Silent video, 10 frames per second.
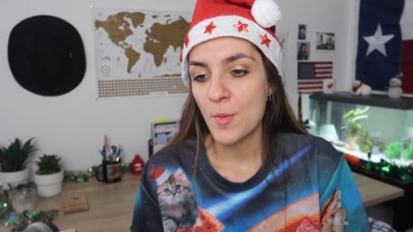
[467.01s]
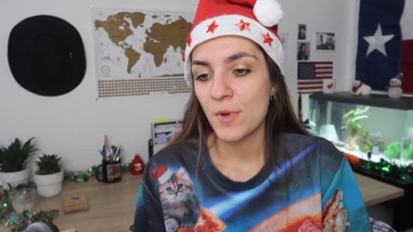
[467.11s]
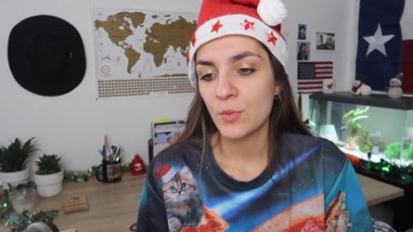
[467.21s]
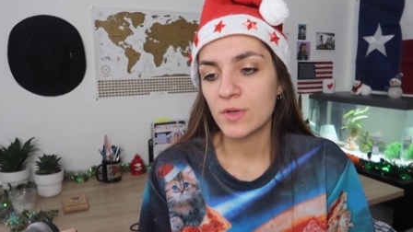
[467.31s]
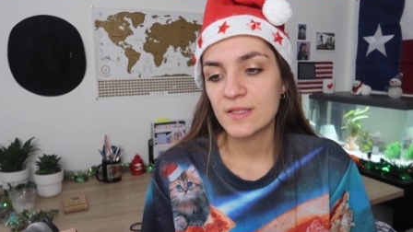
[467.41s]

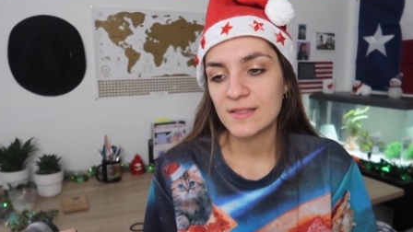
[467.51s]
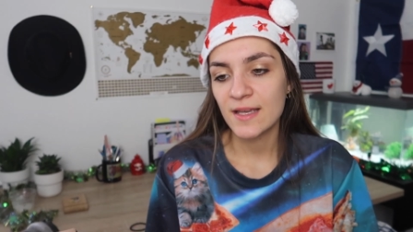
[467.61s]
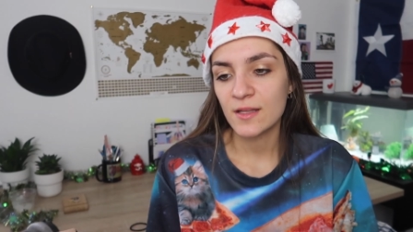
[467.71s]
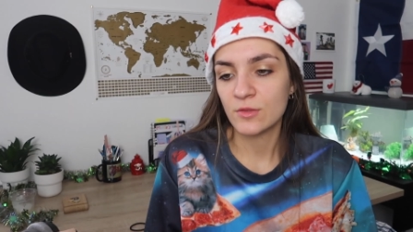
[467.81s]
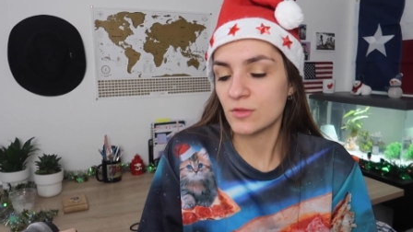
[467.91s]
But what he
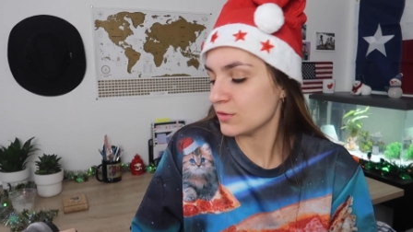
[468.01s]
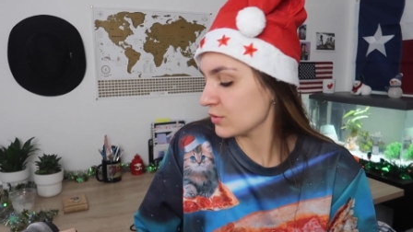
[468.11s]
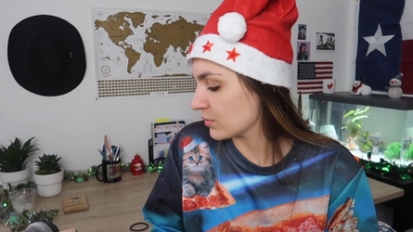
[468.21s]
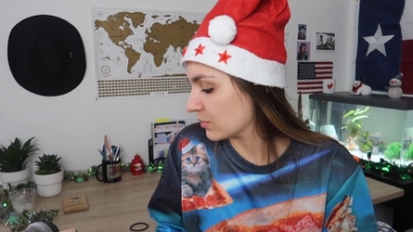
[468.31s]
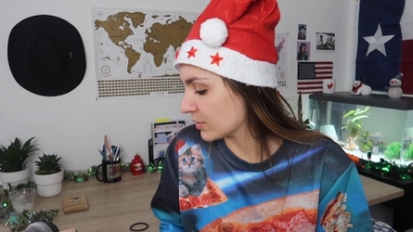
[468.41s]
said, you
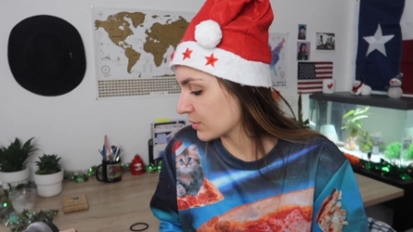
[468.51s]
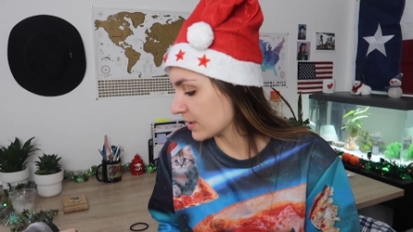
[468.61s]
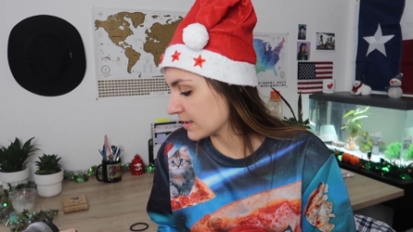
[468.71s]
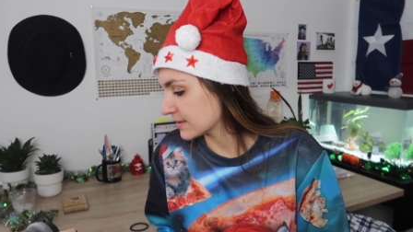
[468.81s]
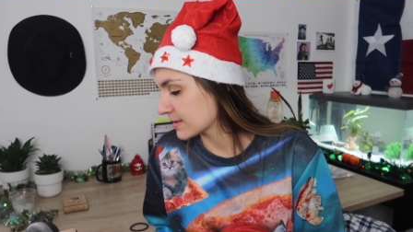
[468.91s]
know the
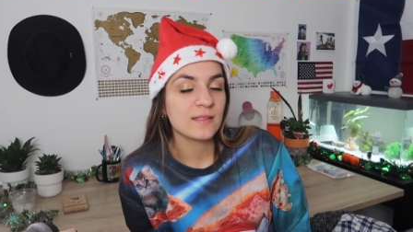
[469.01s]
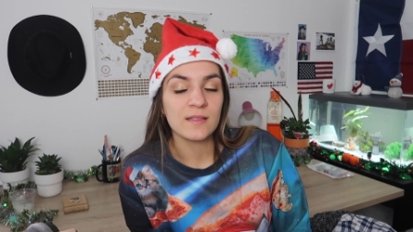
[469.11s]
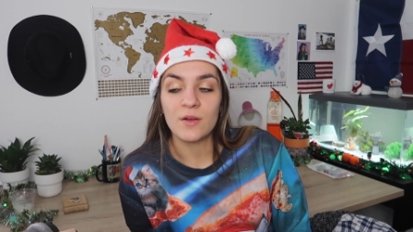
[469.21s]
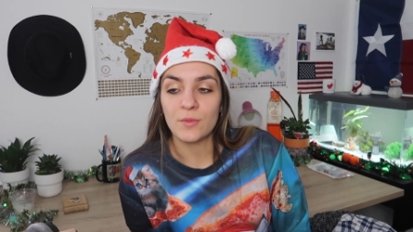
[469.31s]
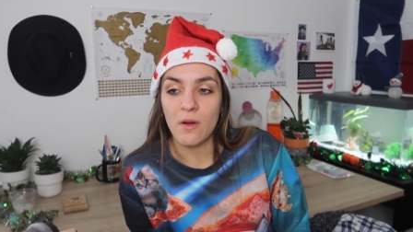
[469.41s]
lyrics, he's
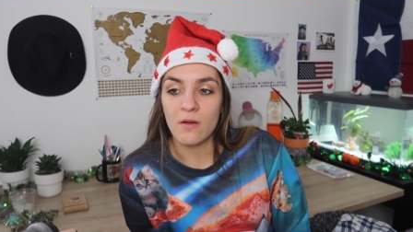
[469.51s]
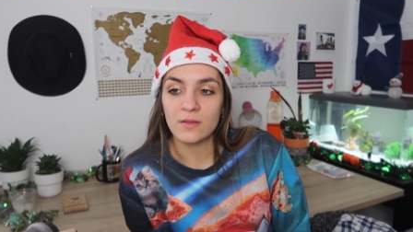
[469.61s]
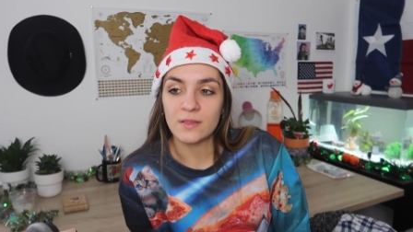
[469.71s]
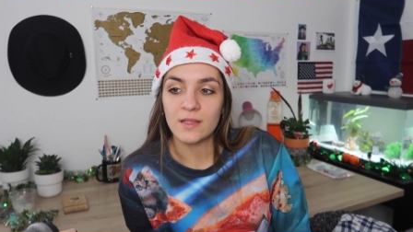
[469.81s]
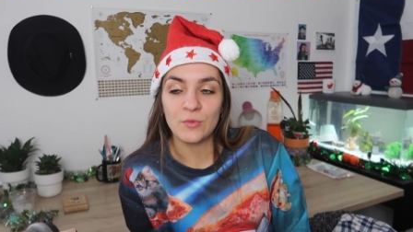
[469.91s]
not
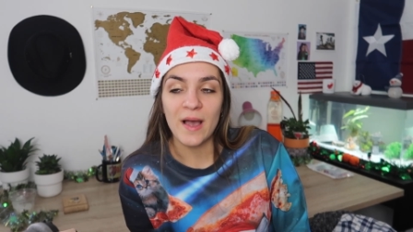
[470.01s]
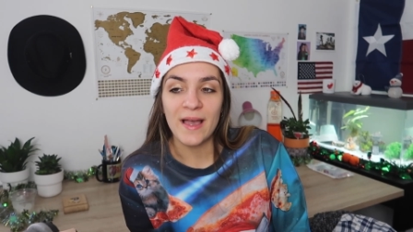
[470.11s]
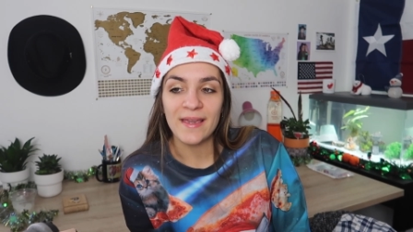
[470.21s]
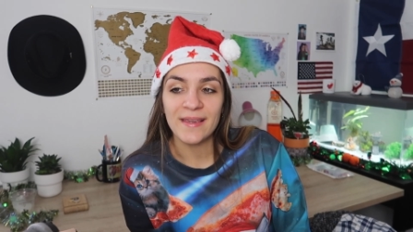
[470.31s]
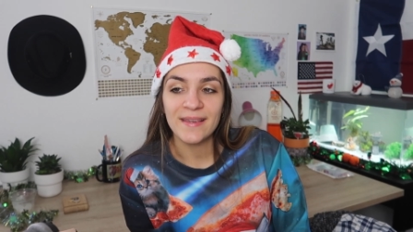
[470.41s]
wrong.
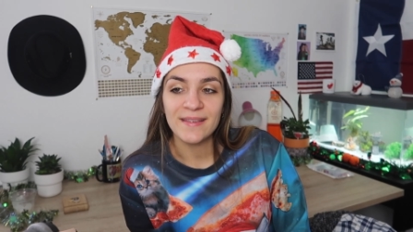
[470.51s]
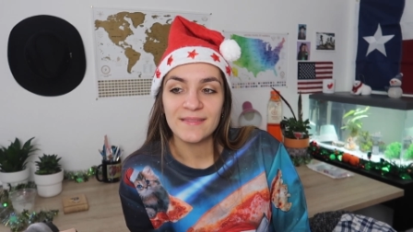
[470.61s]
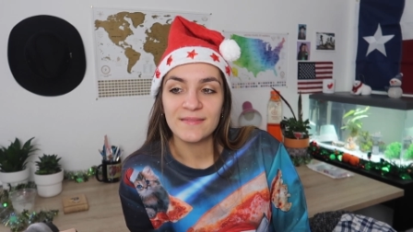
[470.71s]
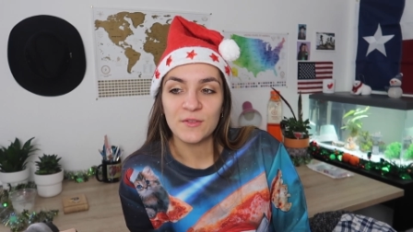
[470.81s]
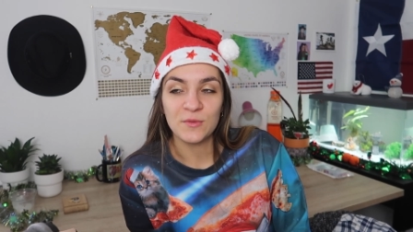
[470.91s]
Why
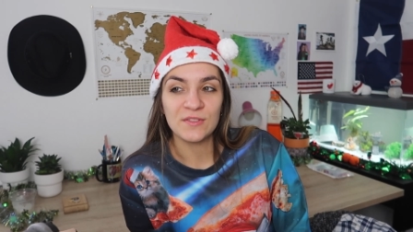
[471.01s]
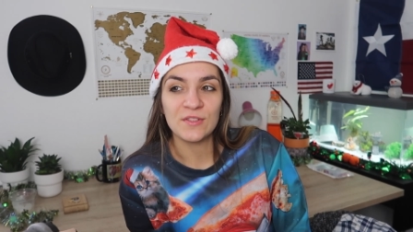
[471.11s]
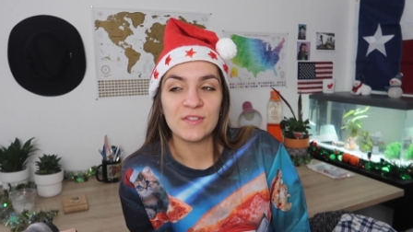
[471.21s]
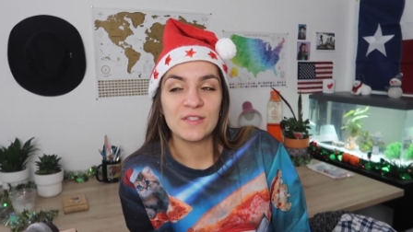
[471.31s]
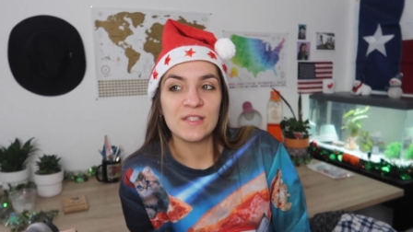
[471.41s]
with
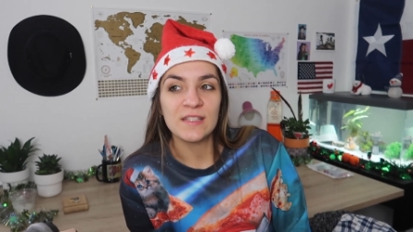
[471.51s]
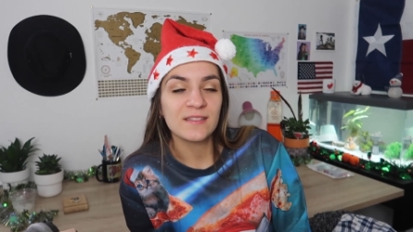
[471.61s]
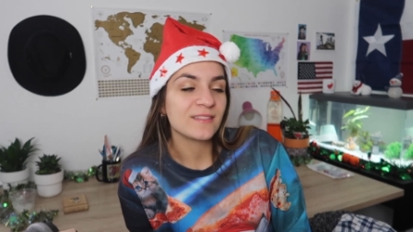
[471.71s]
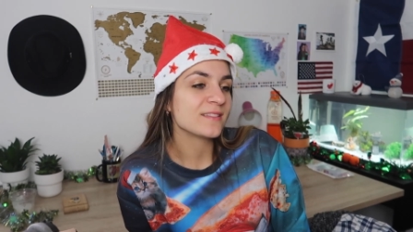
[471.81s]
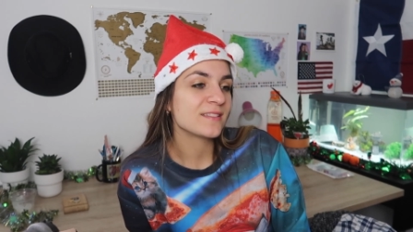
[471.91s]
the
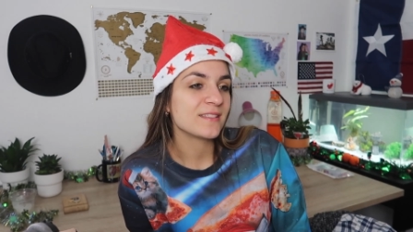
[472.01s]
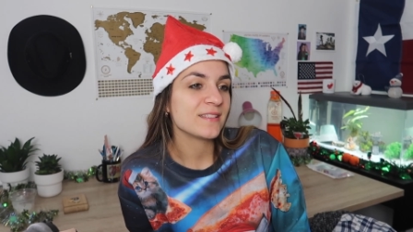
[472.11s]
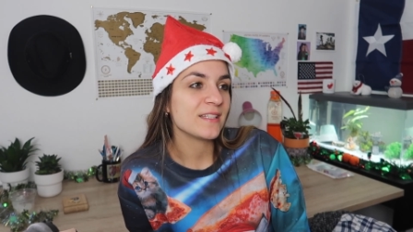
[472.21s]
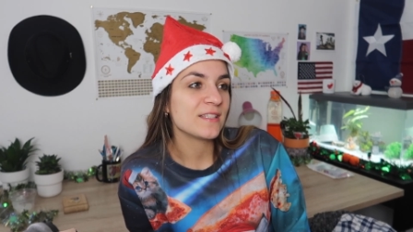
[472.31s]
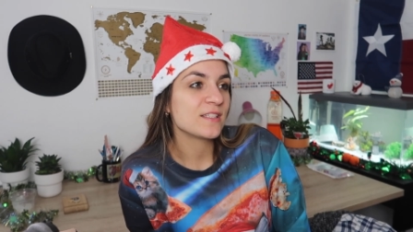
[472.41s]

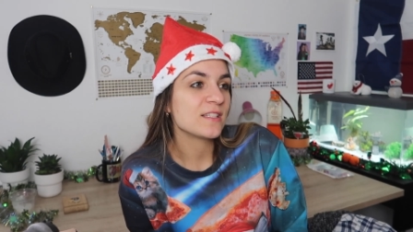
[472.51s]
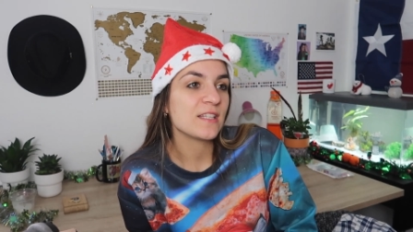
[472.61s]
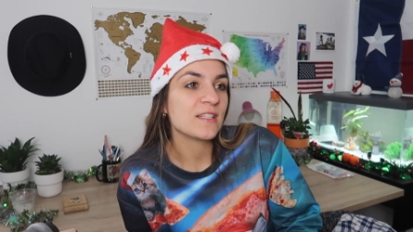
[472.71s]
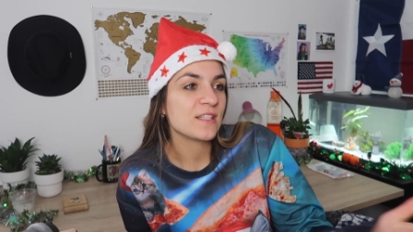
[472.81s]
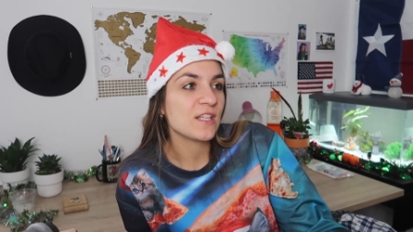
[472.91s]
seasons it's
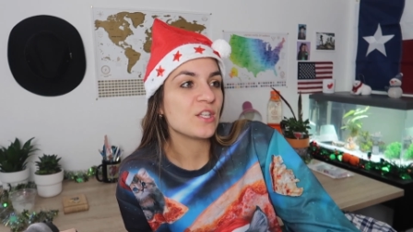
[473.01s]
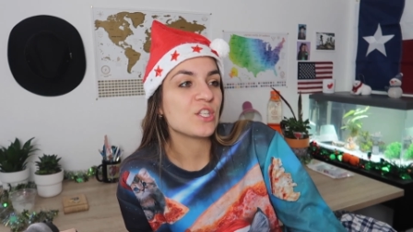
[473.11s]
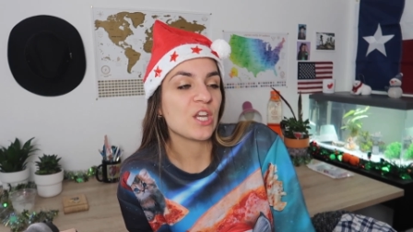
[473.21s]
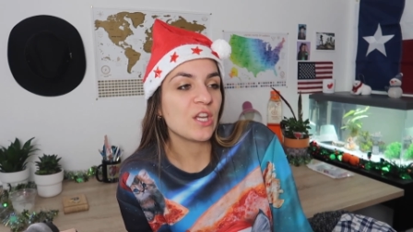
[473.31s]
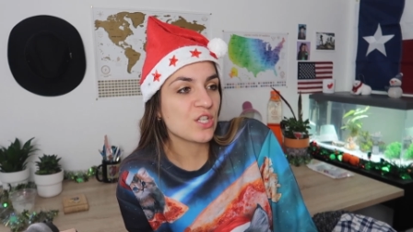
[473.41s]
it, it
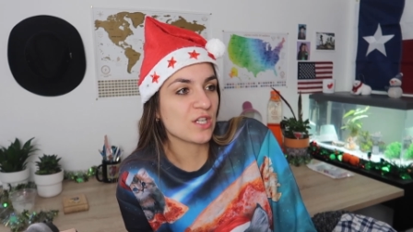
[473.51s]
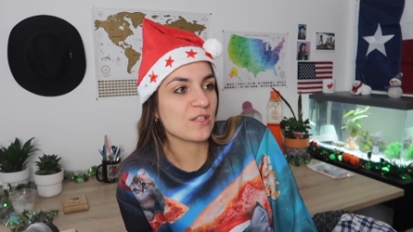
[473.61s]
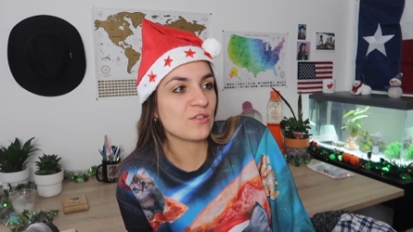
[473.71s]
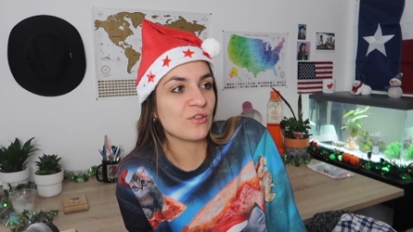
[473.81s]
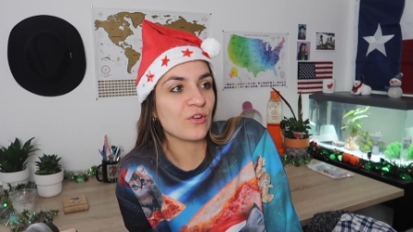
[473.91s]

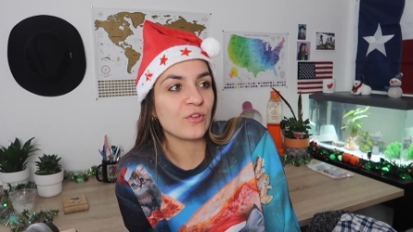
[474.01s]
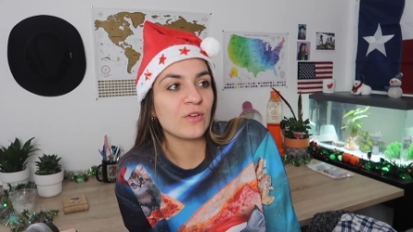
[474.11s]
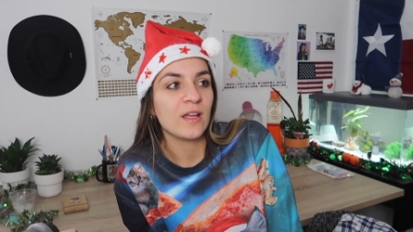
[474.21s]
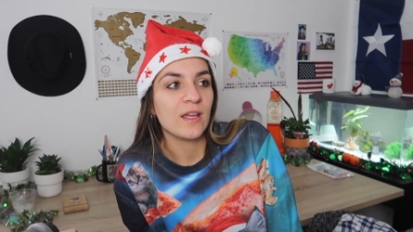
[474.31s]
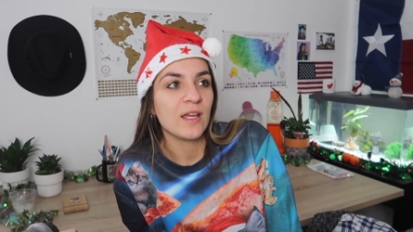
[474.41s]
changes, you know?